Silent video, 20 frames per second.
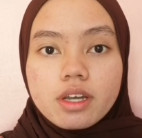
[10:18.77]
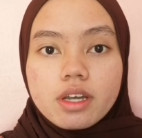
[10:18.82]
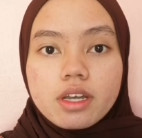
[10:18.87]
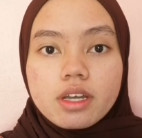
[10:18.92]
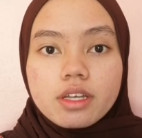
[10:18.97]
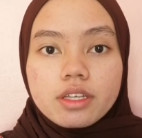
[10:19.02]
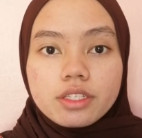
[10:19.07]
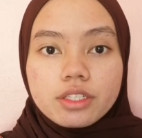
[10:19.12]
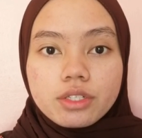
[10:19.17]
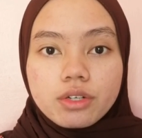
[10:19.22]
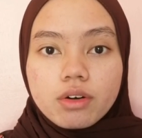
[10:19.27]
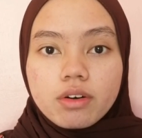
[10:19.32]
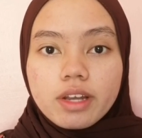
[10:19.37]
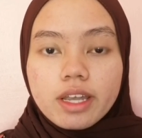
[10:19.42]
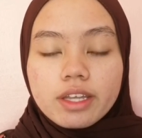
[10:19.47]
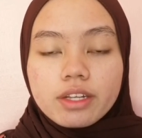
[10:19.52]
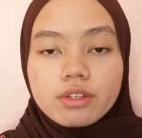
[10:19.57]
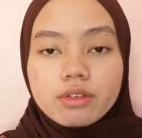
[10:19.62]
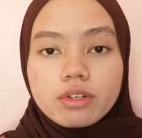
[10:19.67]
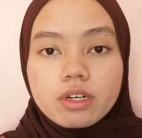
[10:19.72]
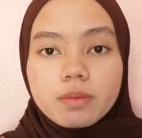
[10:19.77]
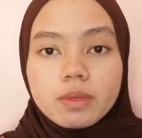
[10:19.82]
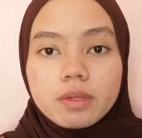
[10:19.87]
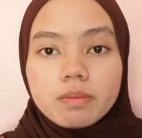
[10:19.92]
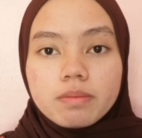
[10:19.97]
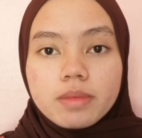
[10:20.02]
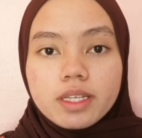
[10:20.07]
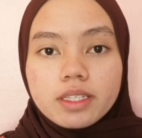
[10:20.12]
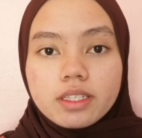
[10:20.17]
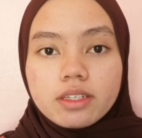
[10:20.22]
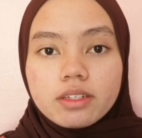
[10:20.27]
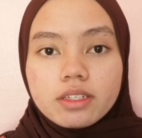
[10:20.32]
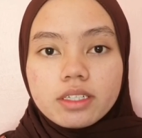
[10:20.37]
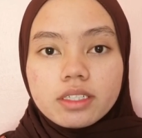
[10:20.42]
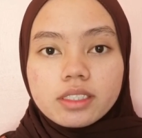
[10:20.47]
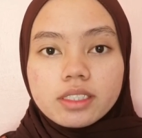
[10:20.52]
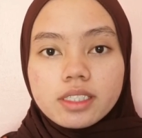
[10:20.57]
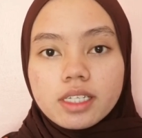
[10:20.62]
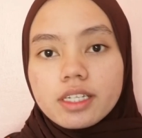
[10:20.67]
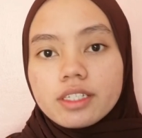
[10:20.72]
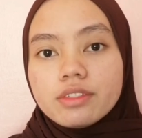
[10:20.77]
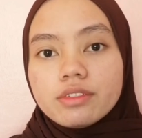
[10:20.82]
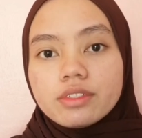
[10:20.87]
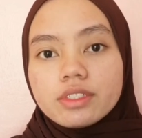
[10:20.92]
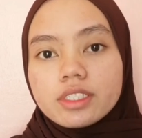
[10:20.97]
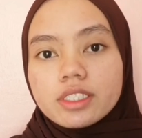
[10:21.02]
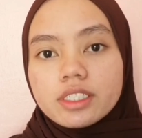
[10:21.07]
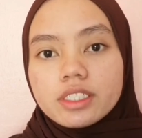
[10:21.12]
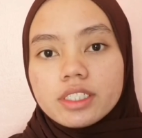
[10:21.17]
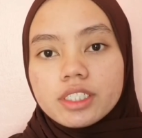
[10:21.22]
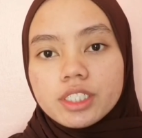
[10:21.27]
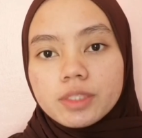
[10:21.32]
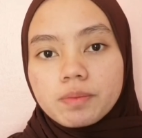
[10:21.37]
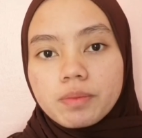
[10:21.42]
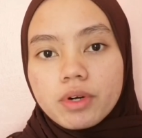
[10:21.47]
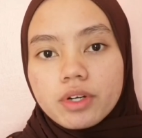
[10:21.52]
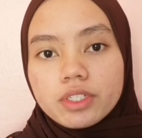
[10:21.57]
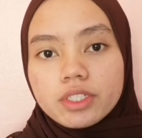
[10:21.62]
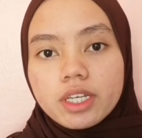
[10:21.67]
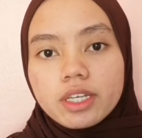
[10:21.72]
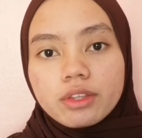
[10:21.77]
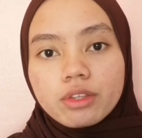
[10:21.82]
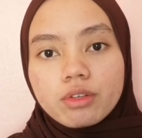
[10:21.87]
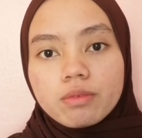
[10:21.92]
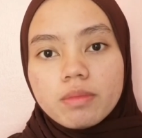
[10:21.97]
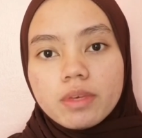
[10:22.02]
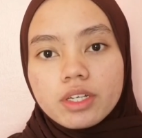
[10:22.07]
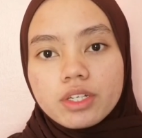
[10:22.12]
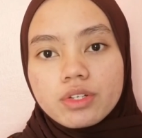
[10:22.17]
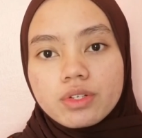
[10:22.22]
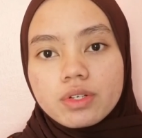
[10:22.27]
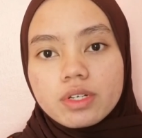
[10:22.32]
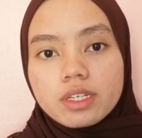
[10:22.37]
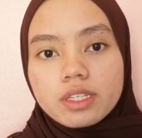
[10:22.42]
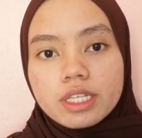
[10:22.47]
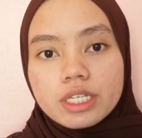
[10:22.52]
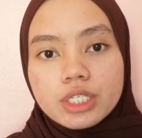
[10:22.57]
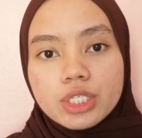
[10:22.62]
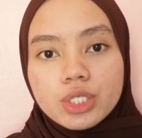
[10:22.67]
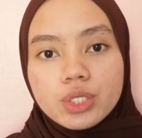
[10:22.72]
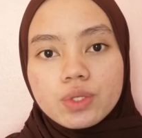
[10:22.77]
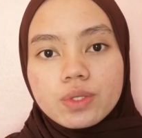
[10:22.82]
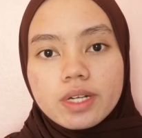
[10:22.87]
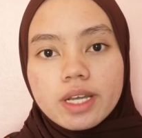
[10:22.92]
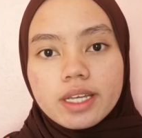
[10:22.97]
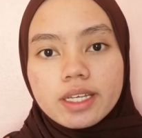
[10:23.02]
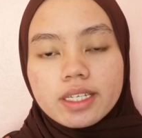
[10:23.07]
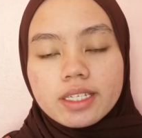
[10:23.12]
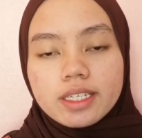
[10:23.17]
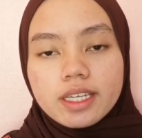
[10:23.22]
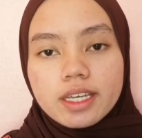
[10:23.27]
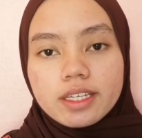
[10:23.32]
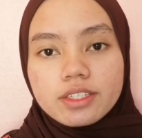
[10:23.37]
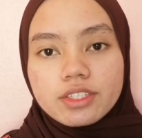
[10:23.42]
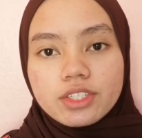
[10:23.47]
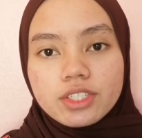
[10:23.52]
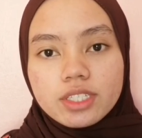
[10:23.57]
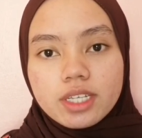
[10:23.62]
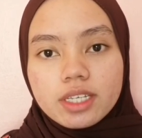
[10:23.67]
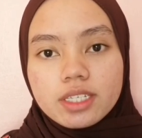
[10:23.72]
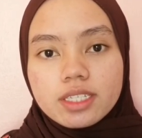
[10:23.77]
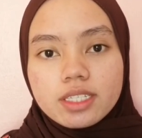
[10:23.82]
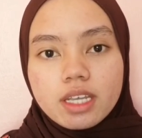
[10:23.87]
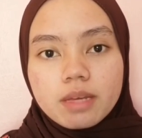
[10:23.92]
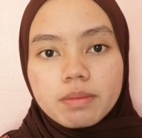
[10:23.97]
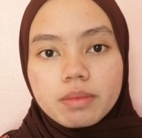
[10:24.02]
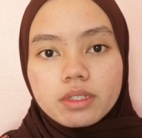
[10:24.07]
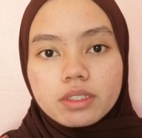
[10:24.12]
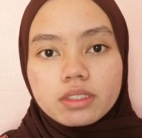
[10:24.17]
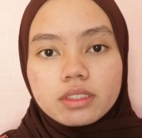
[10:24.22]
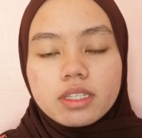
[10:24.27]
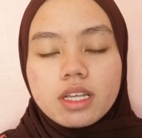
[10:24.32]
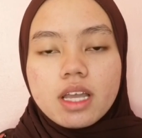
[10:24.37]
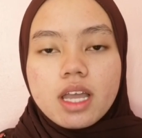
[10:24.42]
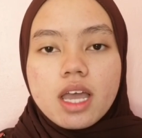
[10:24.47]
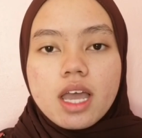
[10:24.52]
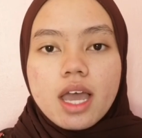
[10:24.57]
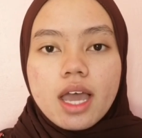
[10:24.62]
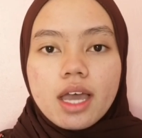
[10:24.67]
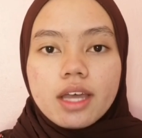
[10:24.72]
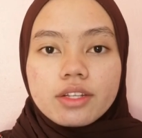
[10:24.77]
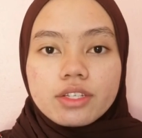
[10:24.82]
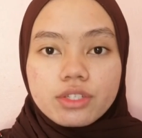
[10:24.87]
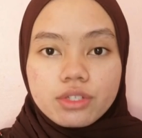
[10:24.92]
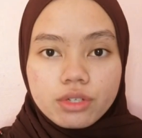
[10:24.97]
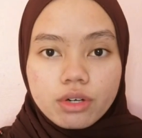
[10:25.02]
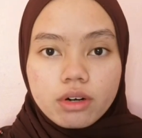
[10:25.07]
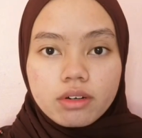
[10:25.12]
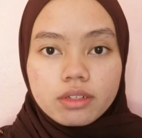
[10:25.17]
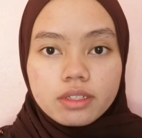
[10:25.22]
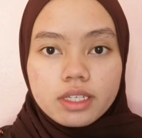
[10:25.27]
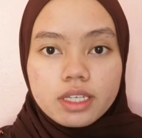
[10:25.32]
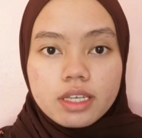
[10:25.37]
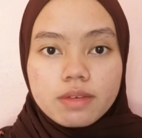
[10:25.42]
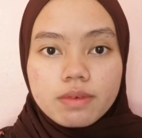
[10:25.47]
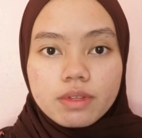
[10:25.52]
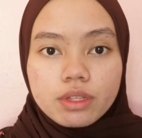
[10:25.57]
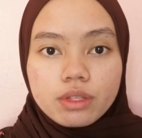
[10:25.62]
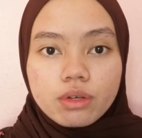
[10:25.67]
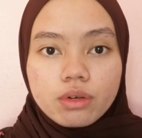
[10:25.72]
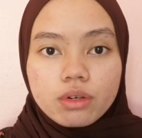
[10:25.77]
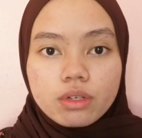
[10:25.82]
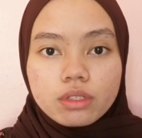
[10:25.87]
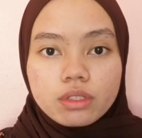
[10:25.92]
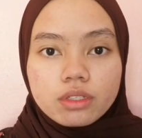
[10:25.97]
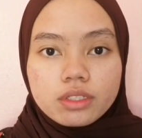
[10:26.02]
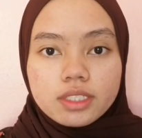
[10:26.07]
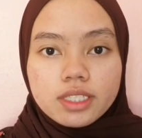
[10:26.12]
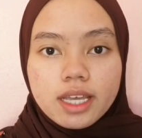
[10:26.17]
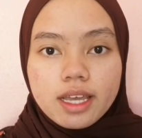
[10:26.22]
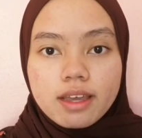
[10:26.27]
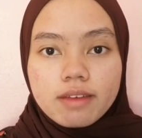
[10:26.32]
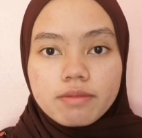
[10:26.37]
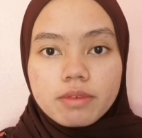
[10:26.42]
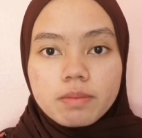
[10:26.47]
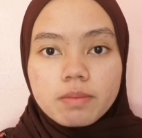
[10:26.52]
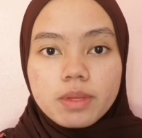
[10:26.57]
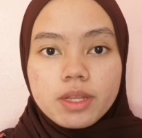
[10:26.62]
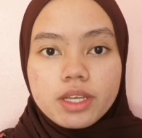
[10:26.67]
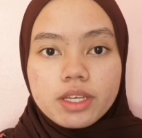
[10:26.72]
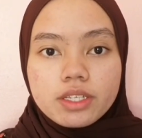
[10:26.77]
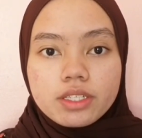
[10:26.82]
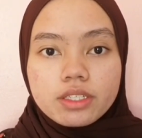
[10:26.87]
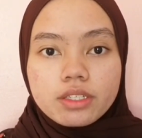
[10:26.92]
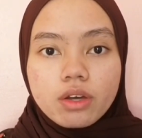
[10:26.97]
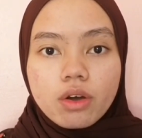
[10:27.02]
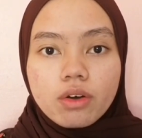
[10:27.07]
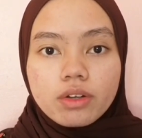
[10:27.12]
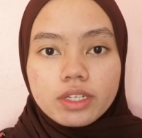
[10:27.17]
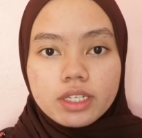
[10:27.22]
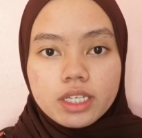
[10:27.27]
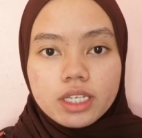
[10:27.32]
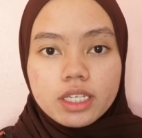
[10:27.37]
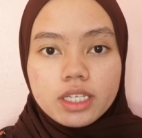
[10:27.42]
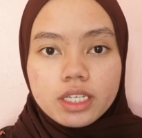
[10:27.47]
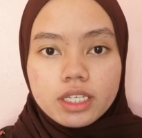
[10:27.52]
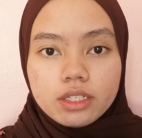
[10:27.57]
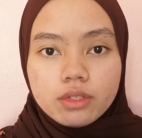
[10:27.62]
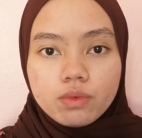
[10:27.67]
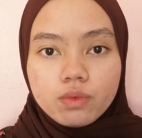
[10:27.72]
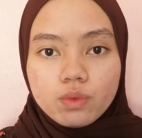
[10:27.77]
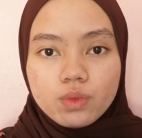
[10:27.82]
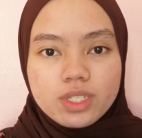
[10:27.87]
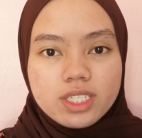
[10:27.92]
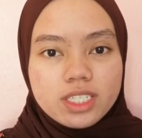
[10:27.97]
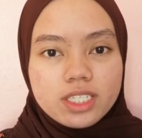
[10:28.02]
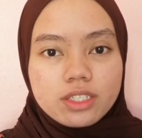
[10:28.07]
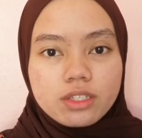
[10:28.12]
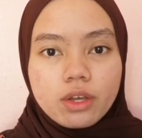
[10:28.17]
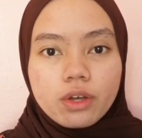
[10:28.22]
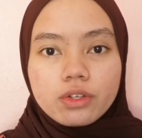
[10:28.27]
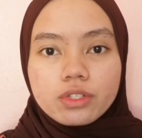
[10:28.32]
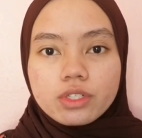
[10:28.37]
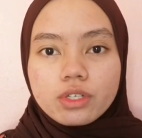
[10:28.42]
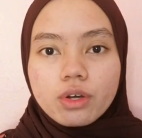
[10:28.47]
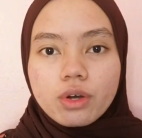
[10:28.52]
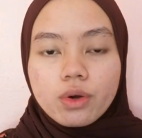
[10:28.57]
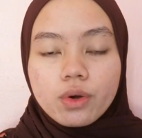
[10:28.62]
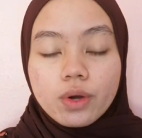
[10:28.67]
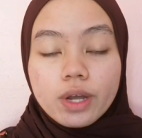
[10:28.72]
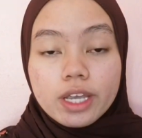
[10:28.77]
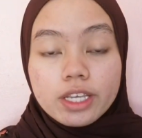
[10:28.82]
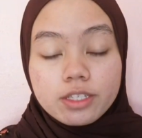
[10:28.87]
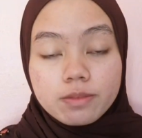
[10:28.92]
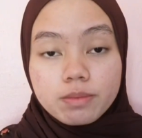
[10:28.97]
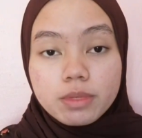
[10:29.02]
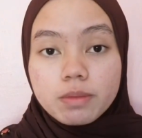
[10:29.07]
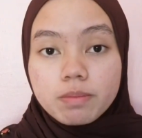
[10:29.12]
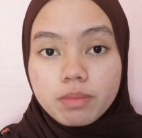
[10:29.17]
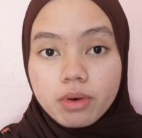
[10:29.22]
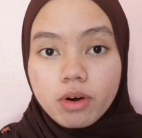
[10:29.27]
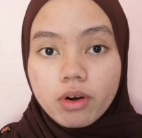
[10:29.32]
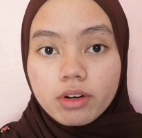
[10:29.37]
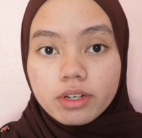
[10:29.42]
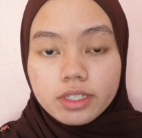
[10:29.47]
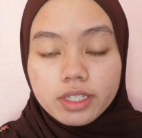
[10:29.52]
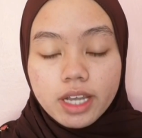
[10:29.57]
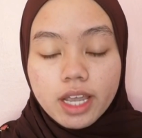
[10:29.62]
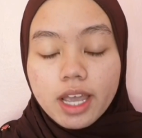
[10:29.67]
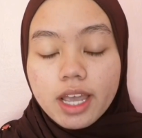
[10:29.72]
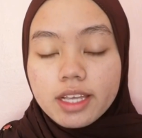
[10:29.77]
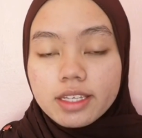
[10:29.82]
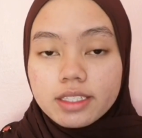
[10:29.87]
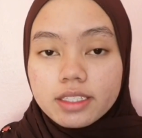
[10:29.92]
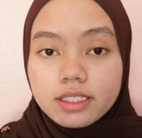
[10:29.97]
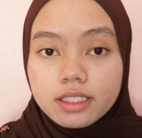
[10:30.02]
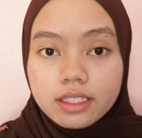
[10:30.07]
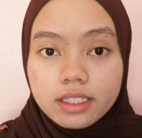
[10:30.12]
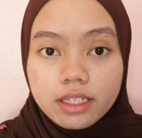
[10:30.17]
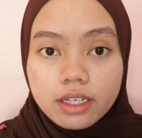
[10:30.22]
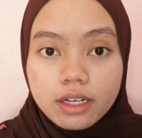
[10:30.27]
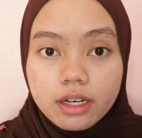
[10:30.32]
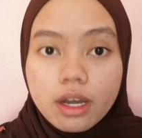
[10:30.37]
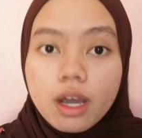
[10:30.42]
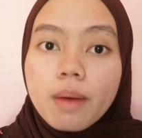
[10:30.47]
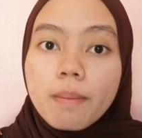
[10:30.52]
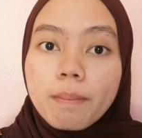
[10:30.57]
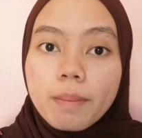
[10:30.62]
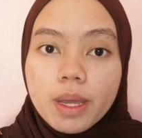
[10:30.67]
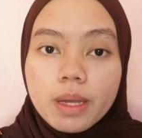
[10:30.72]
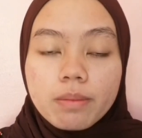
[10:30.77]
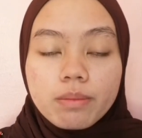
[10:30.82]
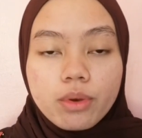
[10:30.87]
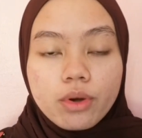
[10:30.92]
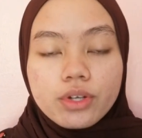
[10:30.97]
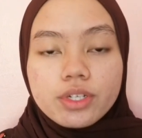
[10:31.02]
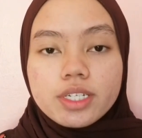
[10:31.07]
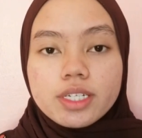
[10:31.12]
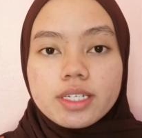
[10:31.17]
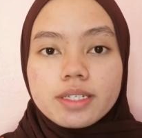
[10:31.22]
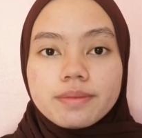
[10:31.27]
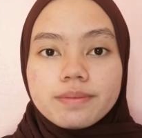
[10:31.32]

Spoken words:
Strong and durable materials are used in this project to make sure the shoe rack can stay stable and strong even though there's having placed on it, which is a OSB board as the main body.